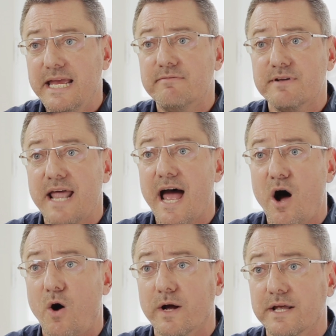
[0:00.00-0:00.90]
even
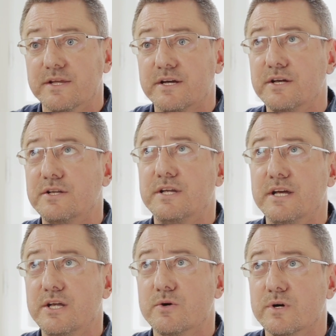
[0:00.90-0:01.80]
now in the
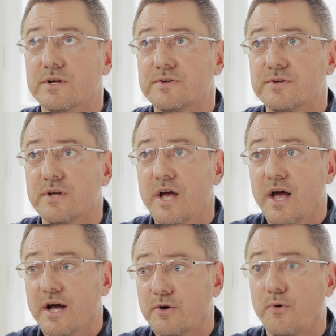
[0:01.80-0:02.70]
continuous
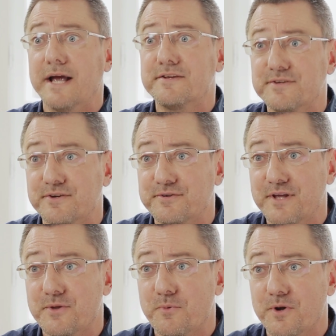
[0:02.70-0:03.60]
crisis
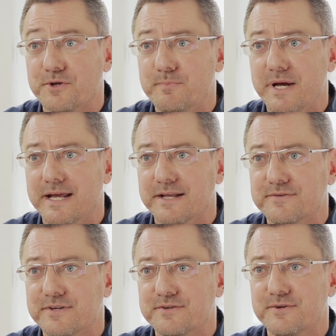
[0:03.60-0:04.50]
that the world has been in since